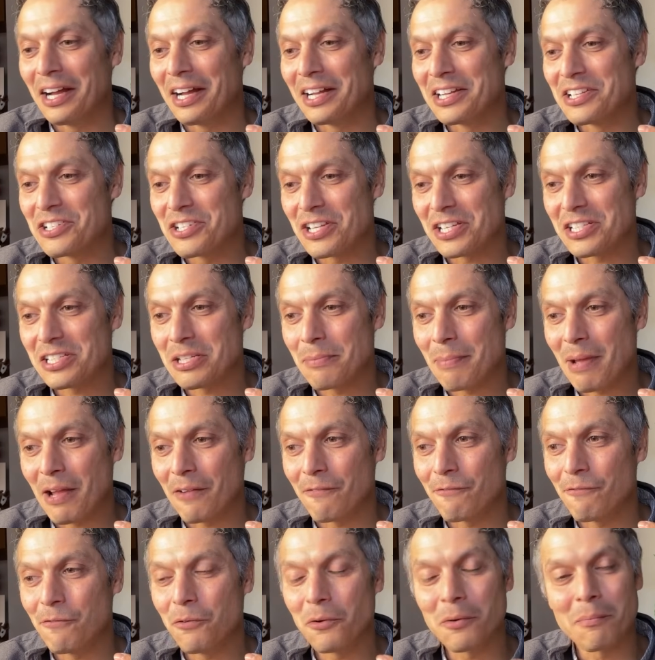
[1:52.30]
Just
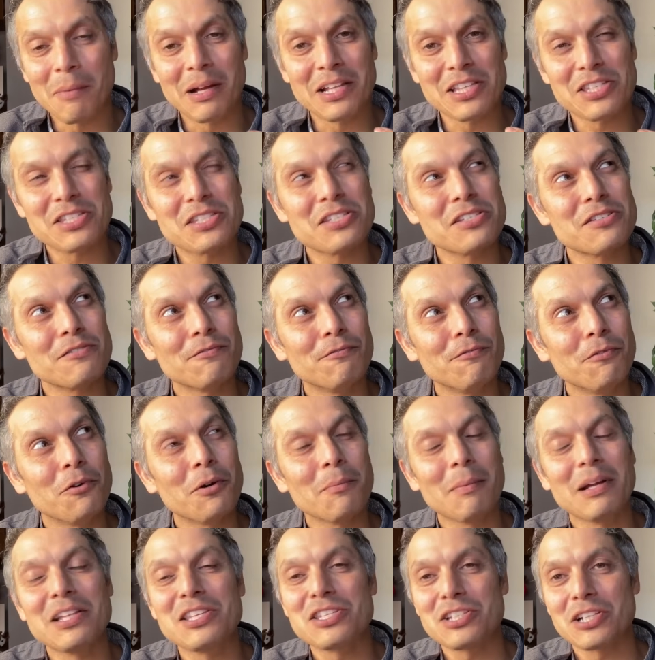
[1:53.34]
about 4
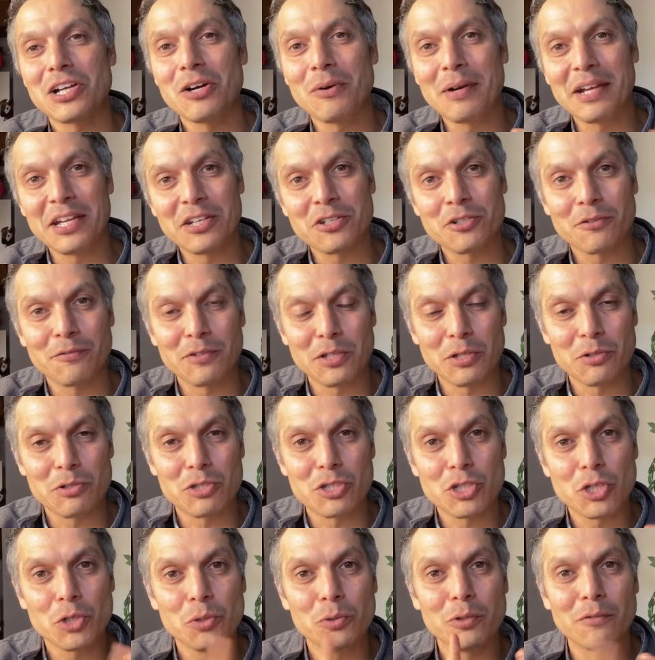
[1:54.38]
months ago, I interviewed
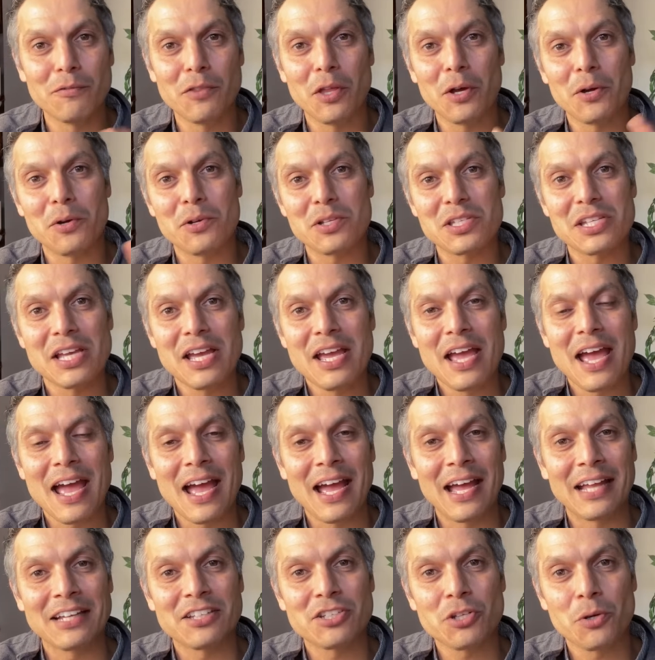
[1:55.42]
two of those
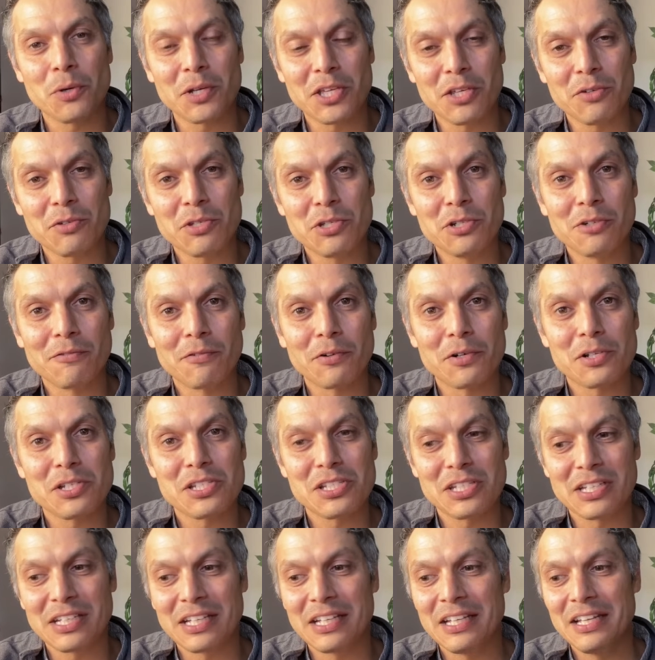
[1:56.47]
at Tokyo
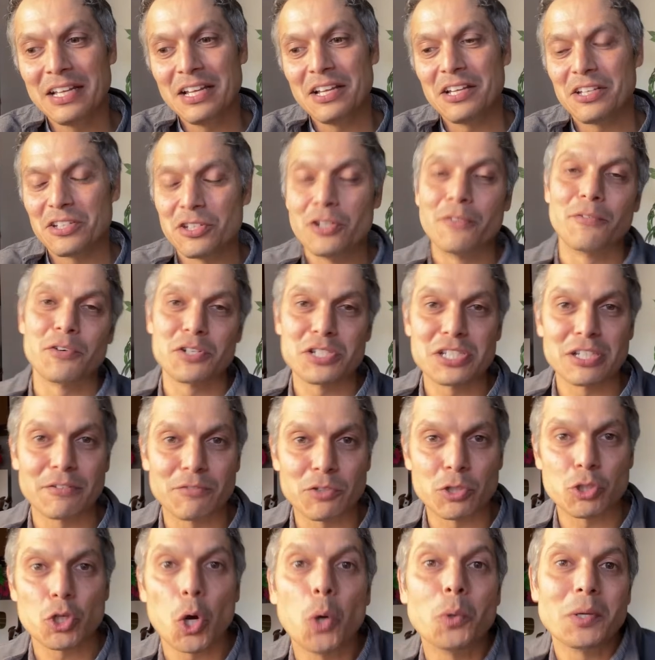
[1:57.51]
University of
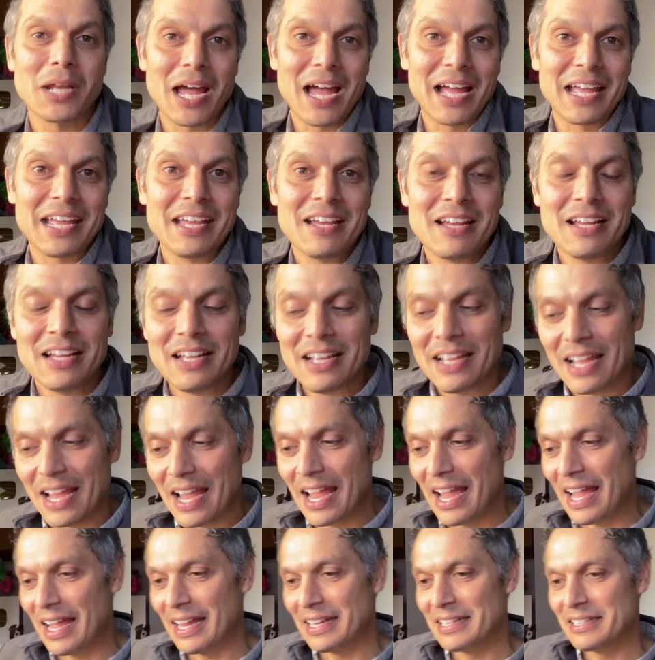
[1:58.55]
Todai,
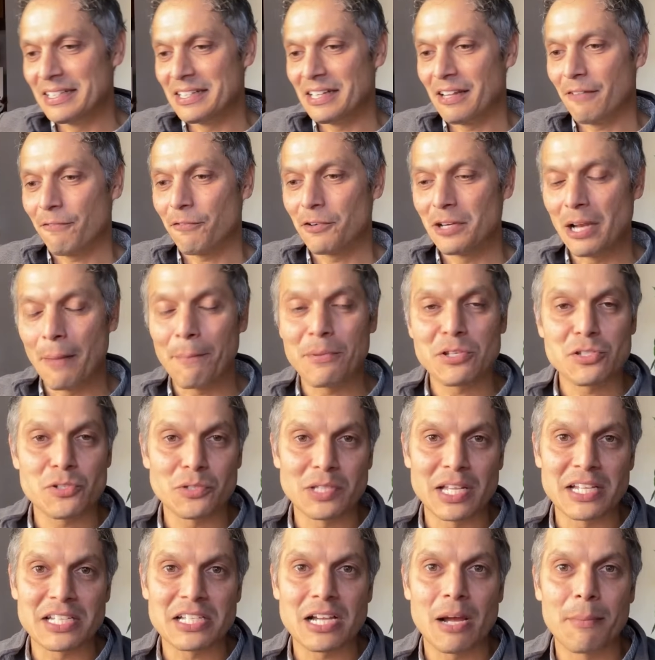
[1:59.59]
and for an episode
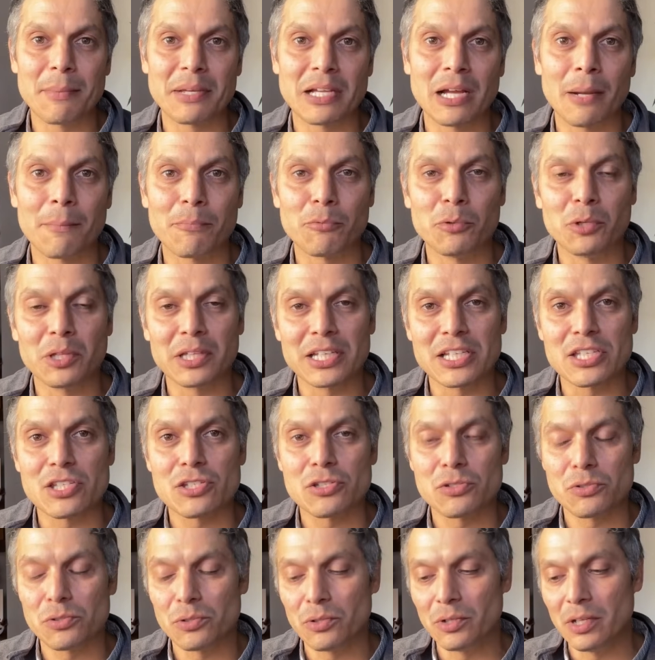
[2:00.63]
that's coming up really
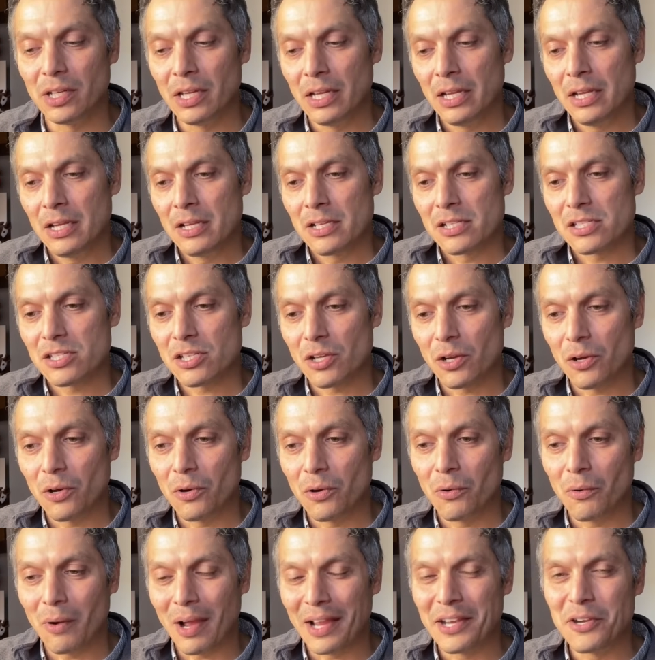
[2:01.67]
soon.
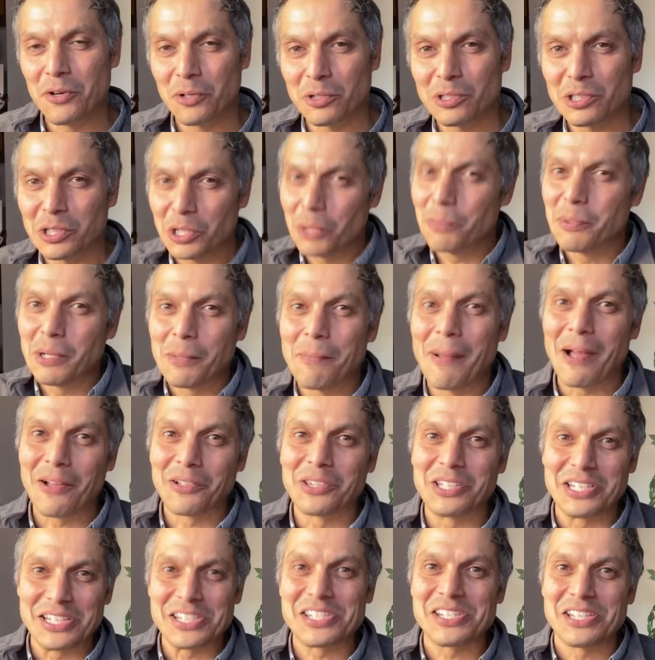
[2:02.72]
So I know a little bit about
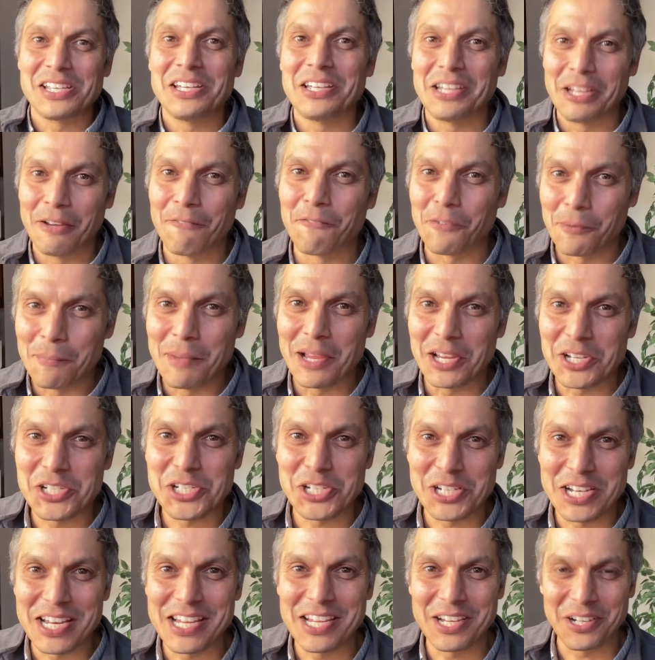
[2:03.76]
this
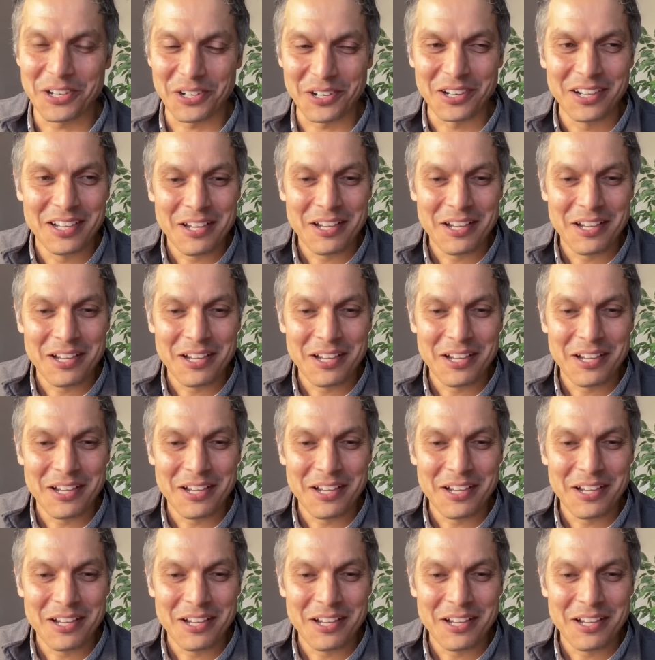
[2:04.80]
information here,